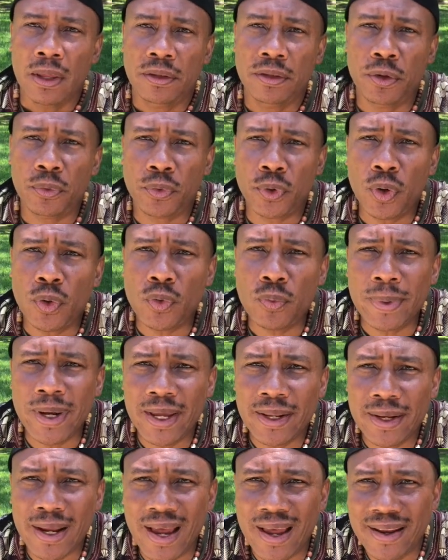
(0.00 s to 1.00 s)
The
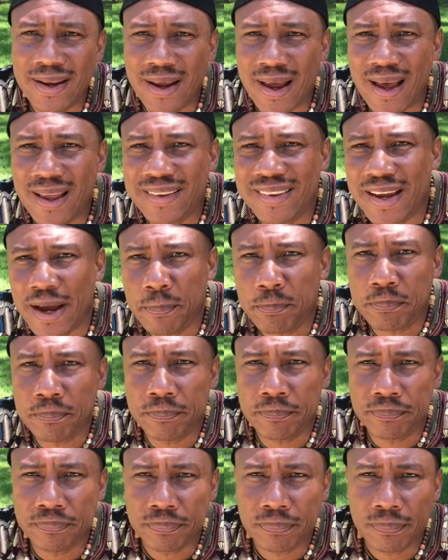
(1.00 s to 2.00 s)
Roman had adopted
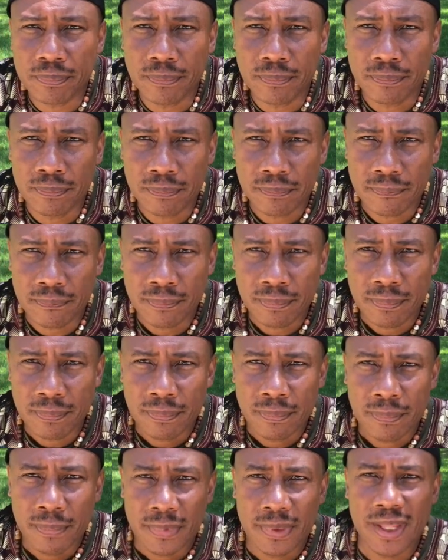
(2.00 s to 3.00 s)

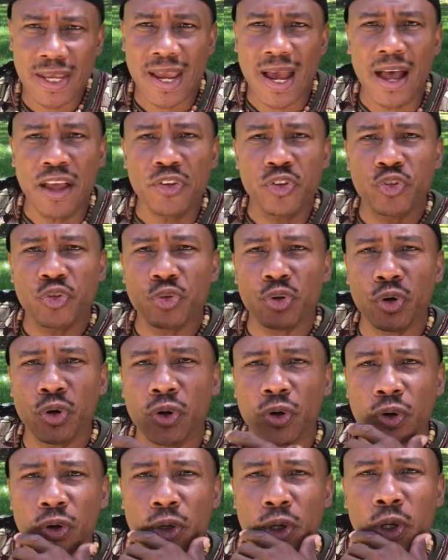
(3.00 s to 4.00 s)
the
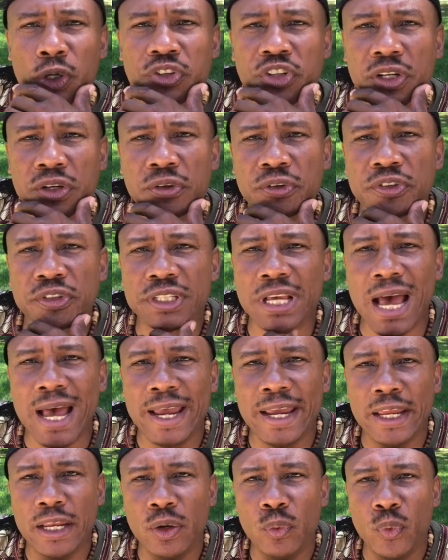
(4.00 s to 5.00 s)
astrological
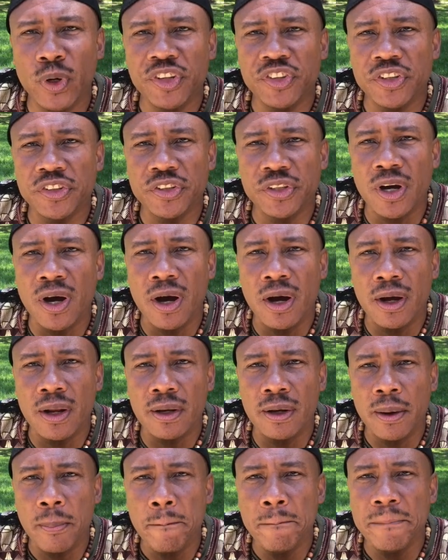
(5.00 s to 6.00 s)
sign which is
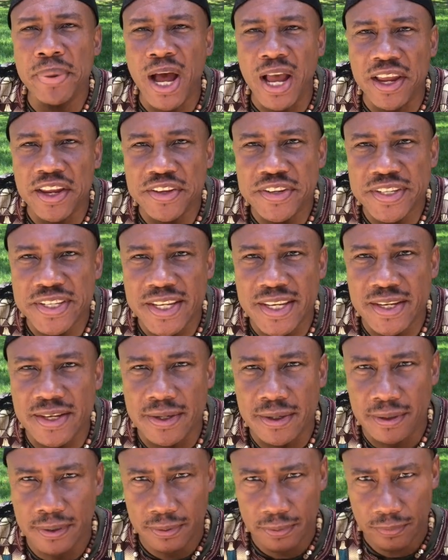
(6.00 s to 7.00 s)
called Pisces.